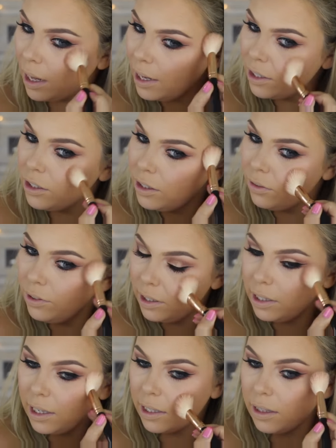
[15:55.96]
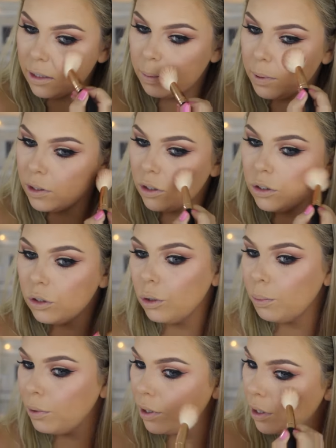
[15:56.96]
I actually really like this blush. It's
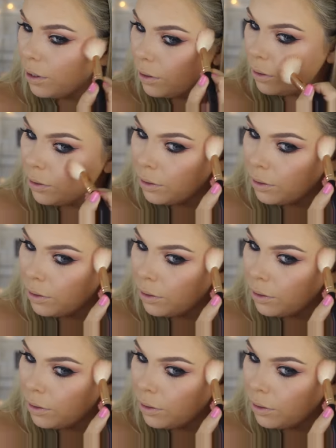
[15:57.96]
so pretty.